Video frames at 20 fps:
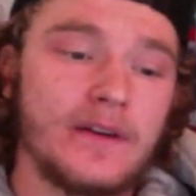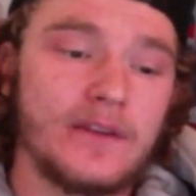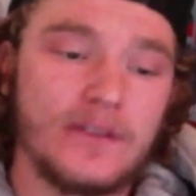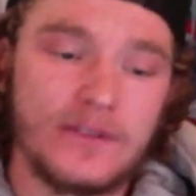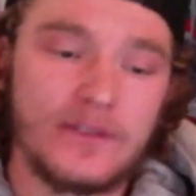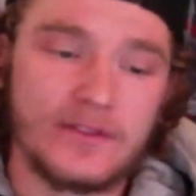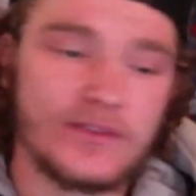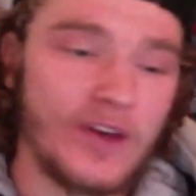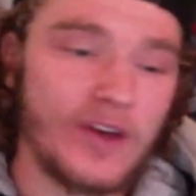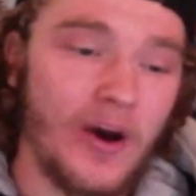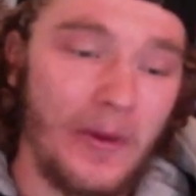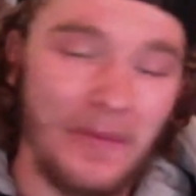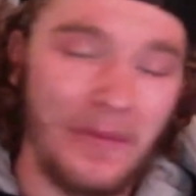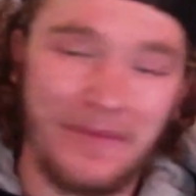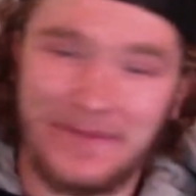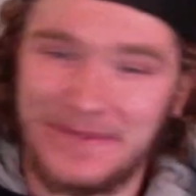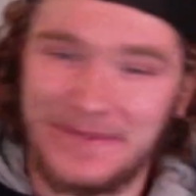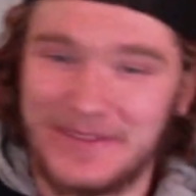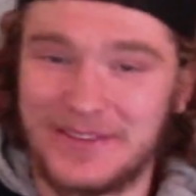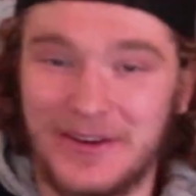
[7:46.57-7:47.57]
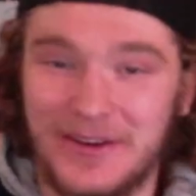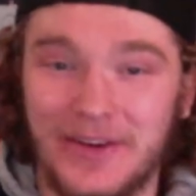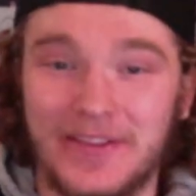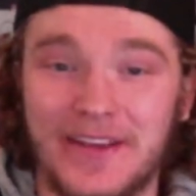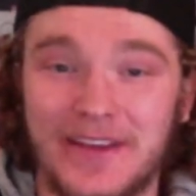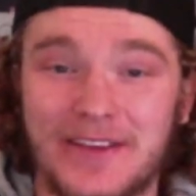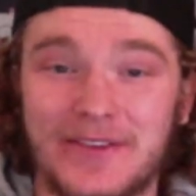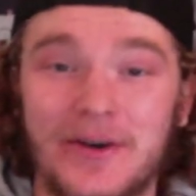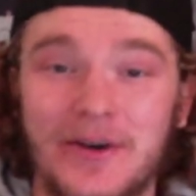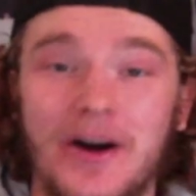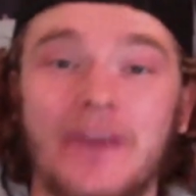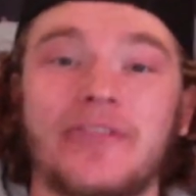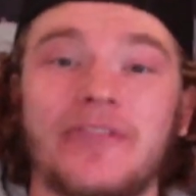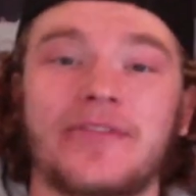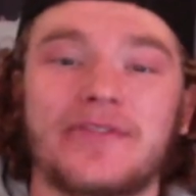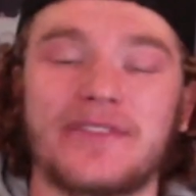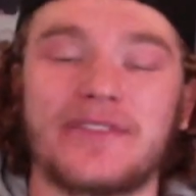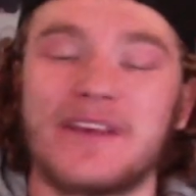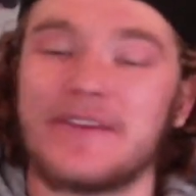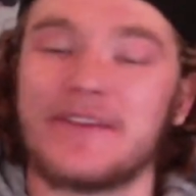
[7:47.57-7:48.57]
So, start things off.
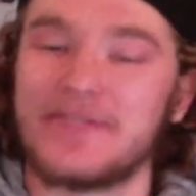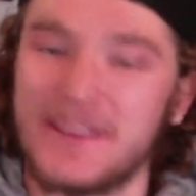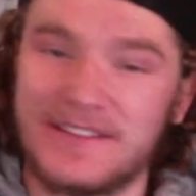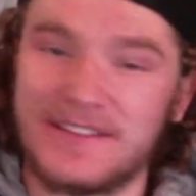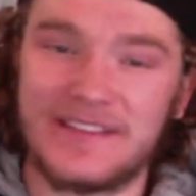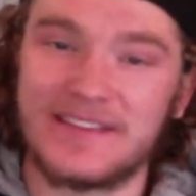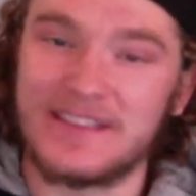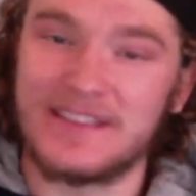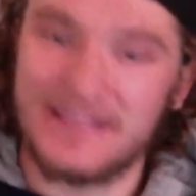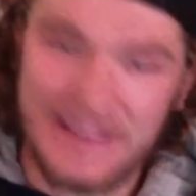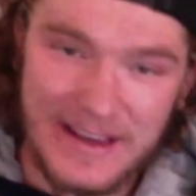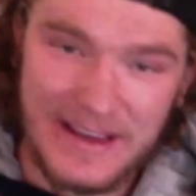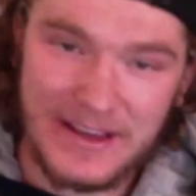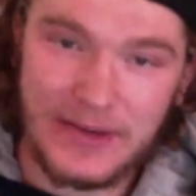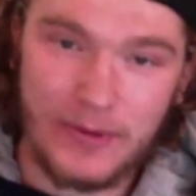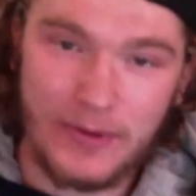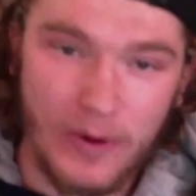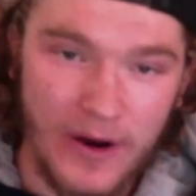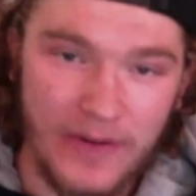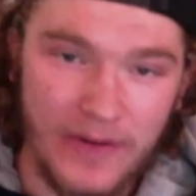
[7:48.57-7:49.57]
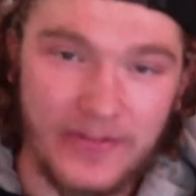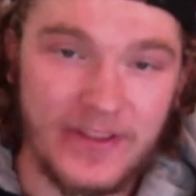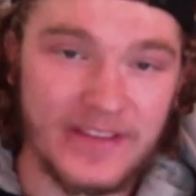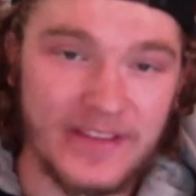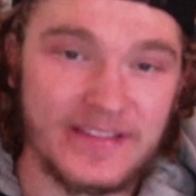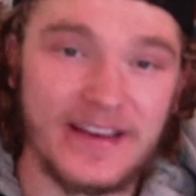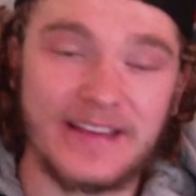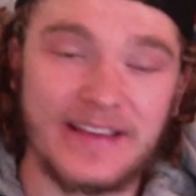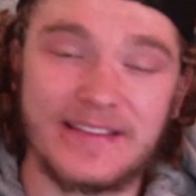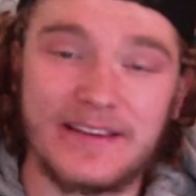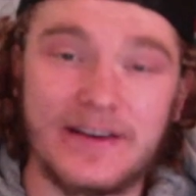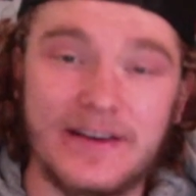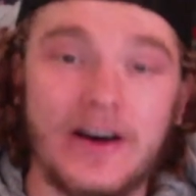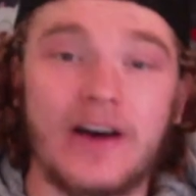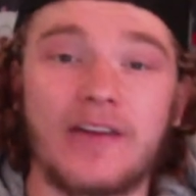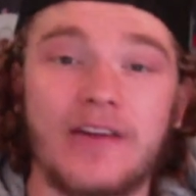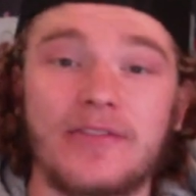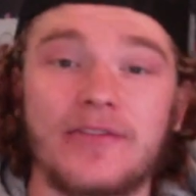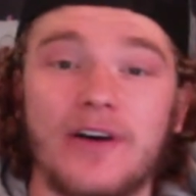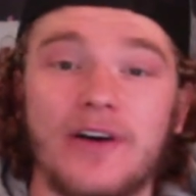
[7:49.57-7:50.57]
If this doesn't take you off this idea
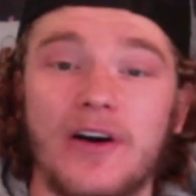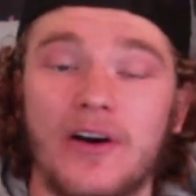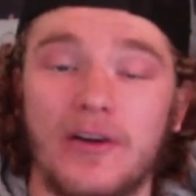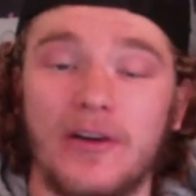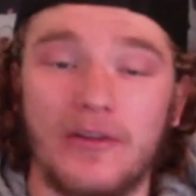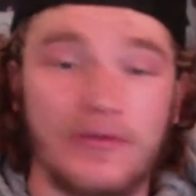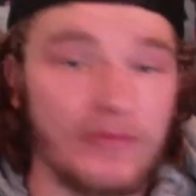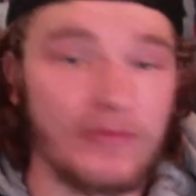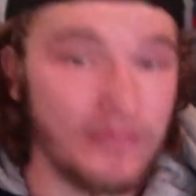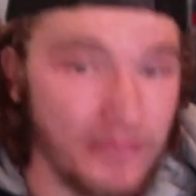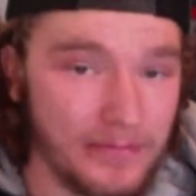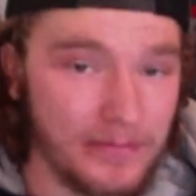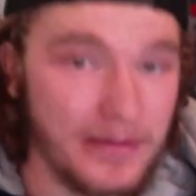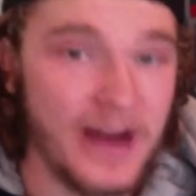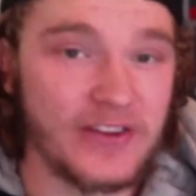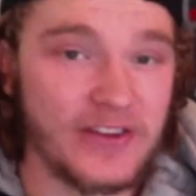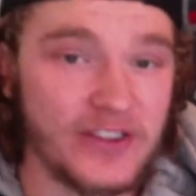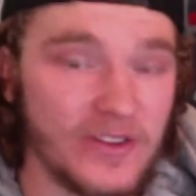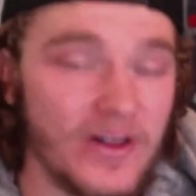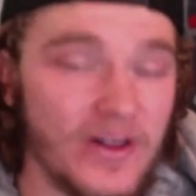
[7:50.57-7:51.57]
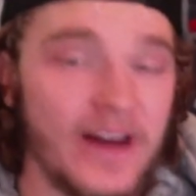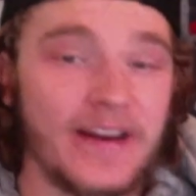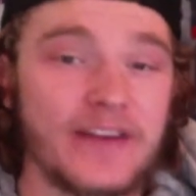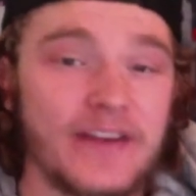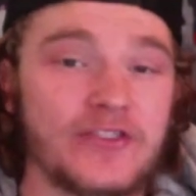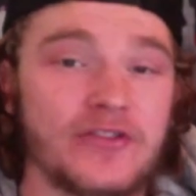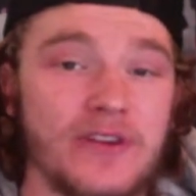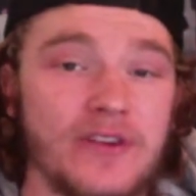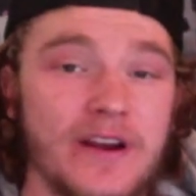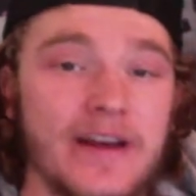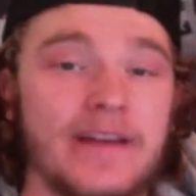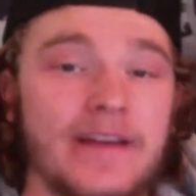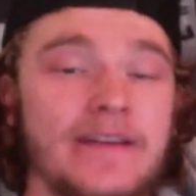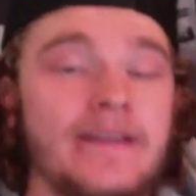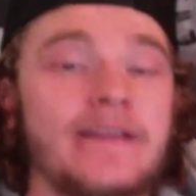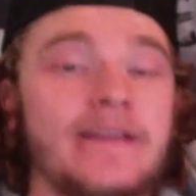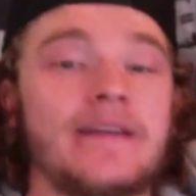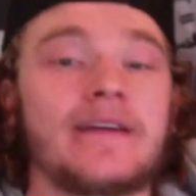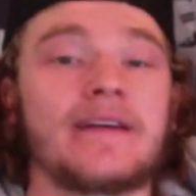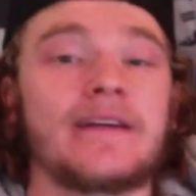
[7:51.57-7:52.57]
of Patrik Laine trade,
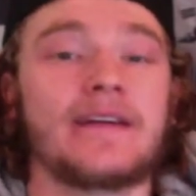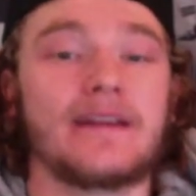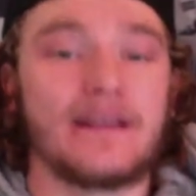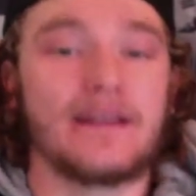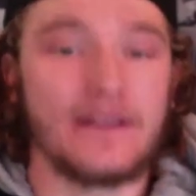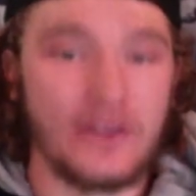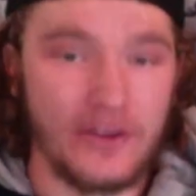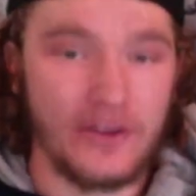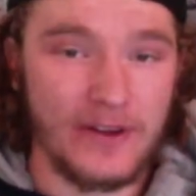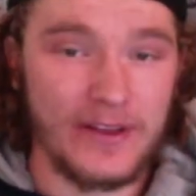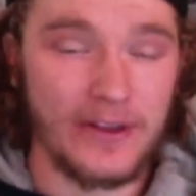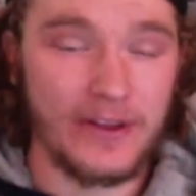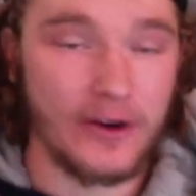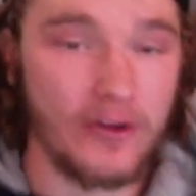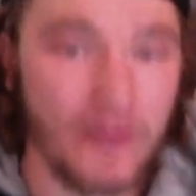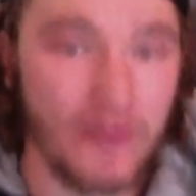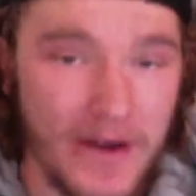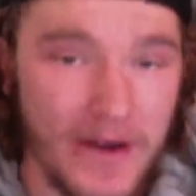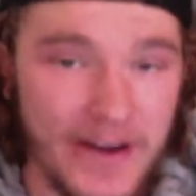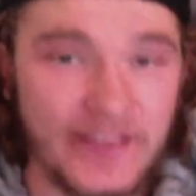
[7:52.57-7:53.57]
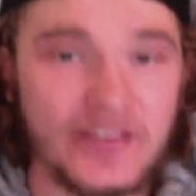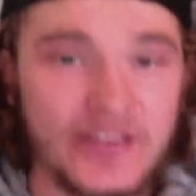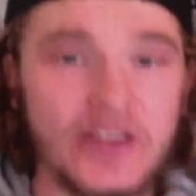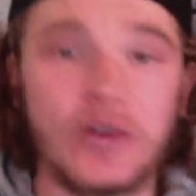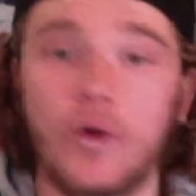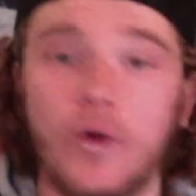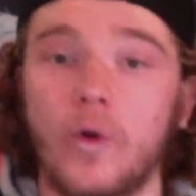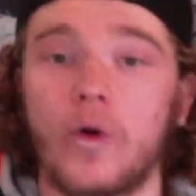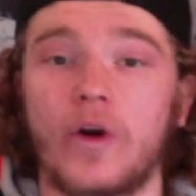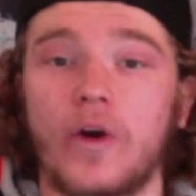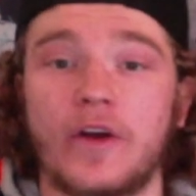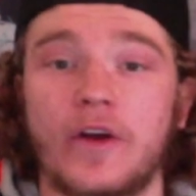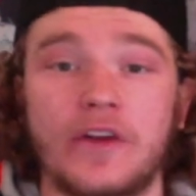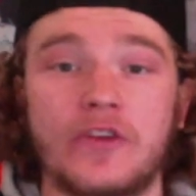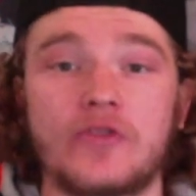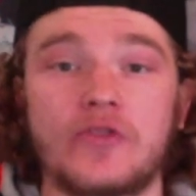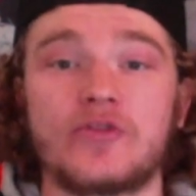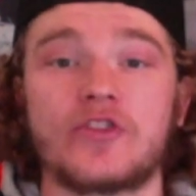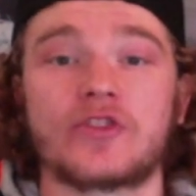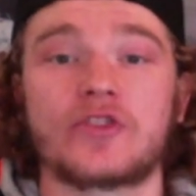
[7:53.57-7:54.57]
you're either crazy or
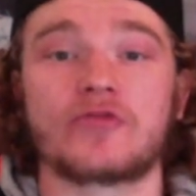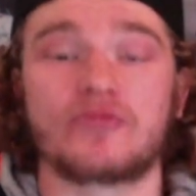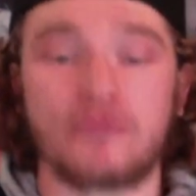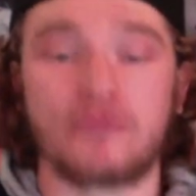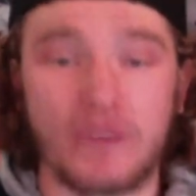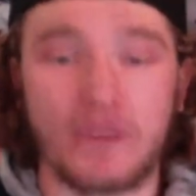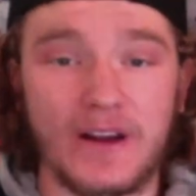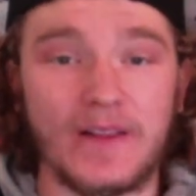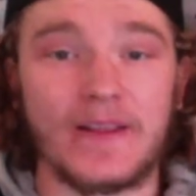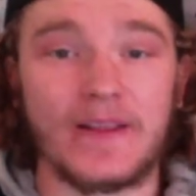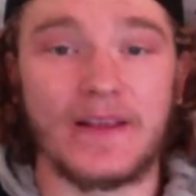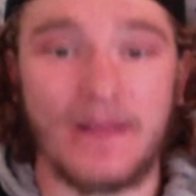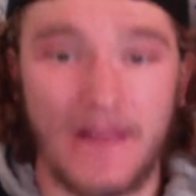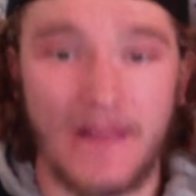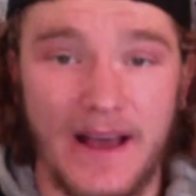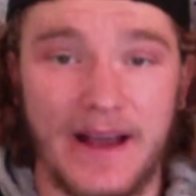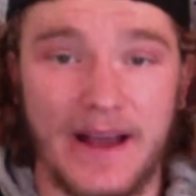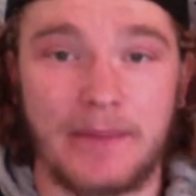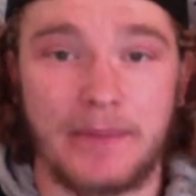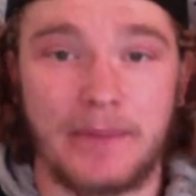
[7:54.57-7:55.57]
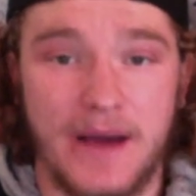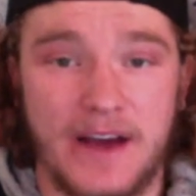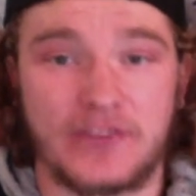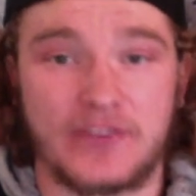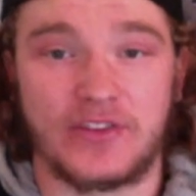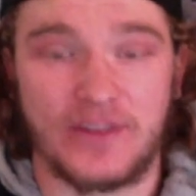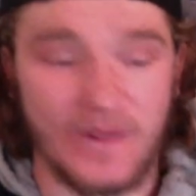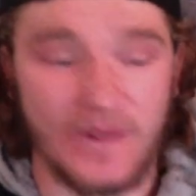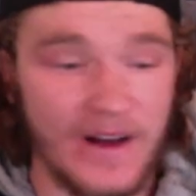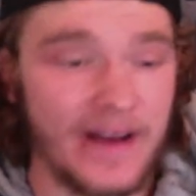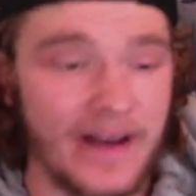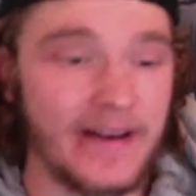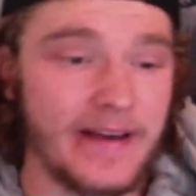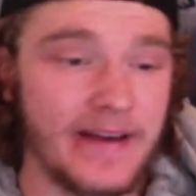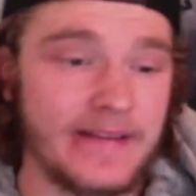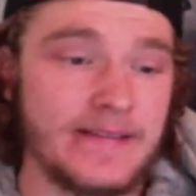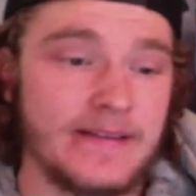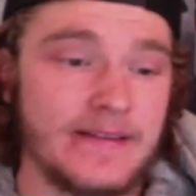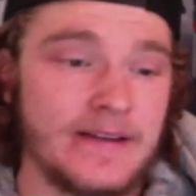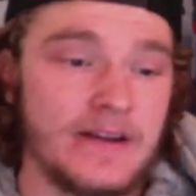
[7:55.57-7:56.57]
you just really like Patrik Laine.
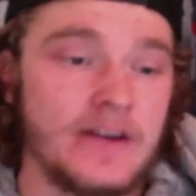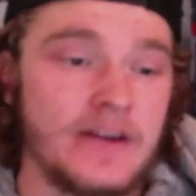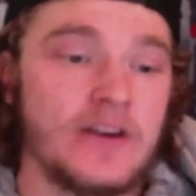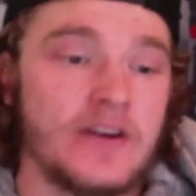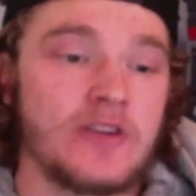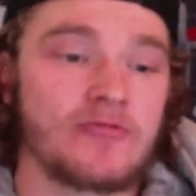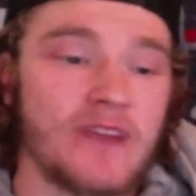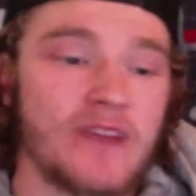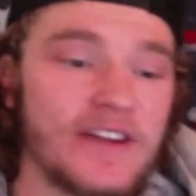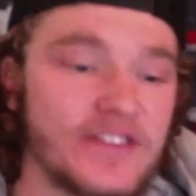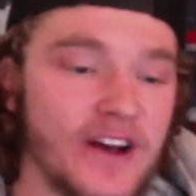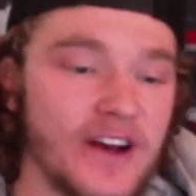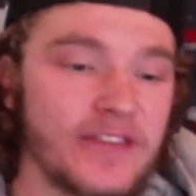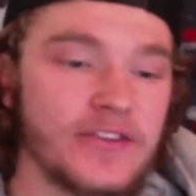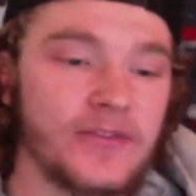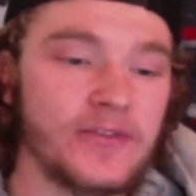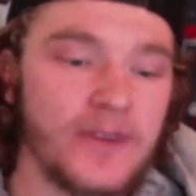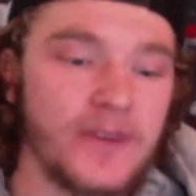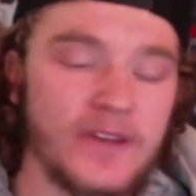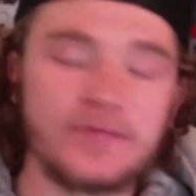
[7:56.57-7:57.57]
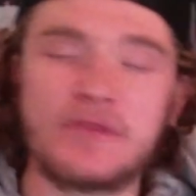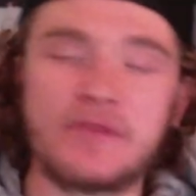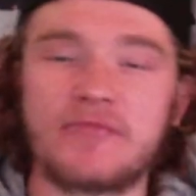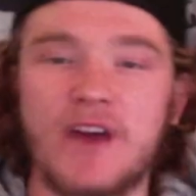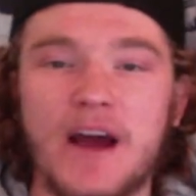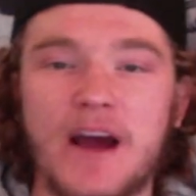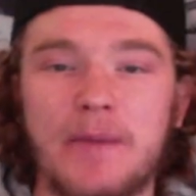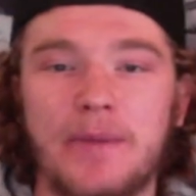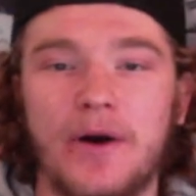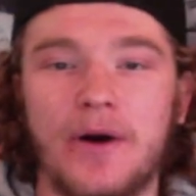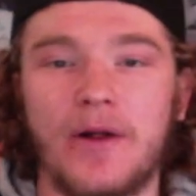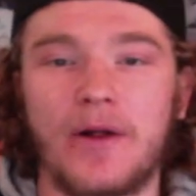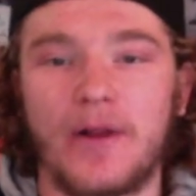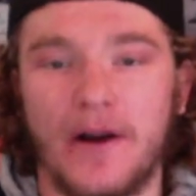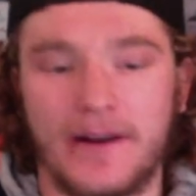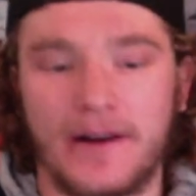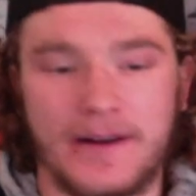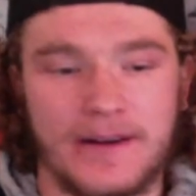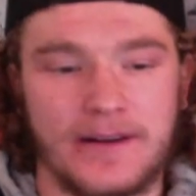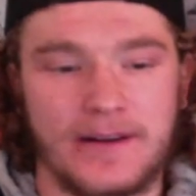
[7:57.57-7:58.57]
Right shot defenseman Ryan
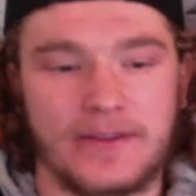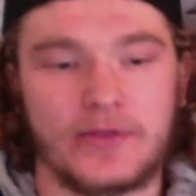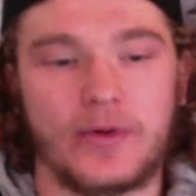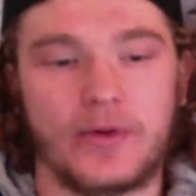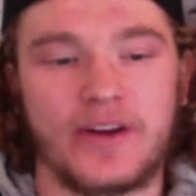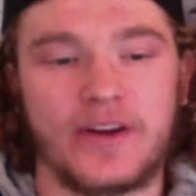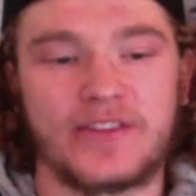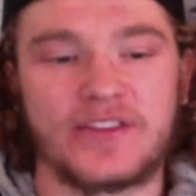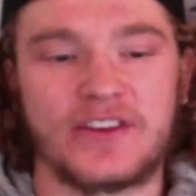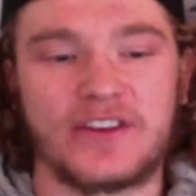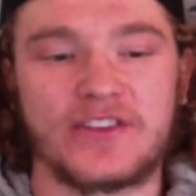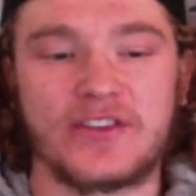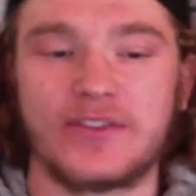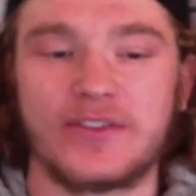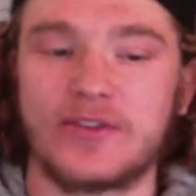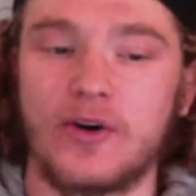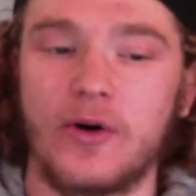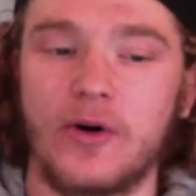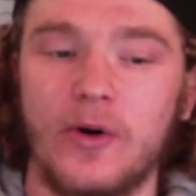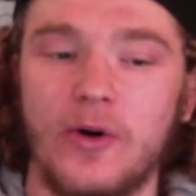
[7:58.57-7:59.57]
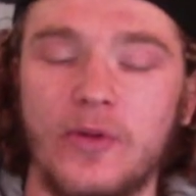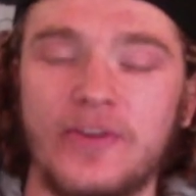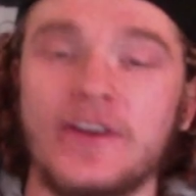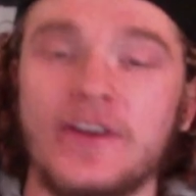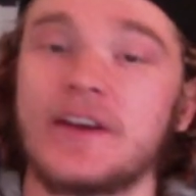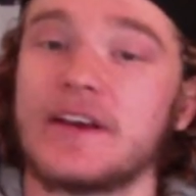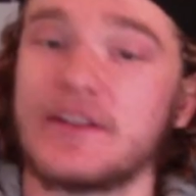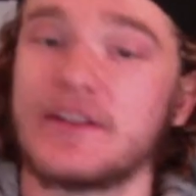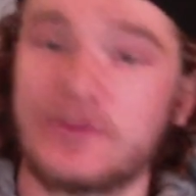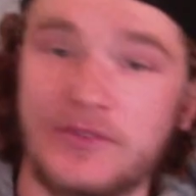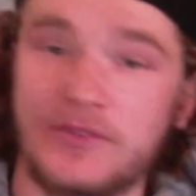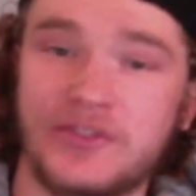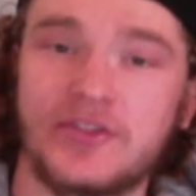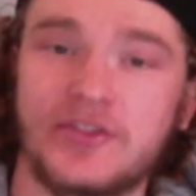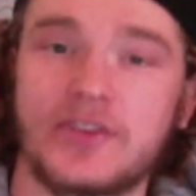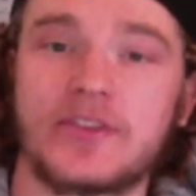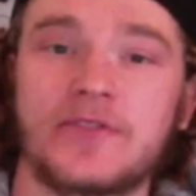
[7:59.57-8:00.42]
Pulock, 26 years old. He's a restricted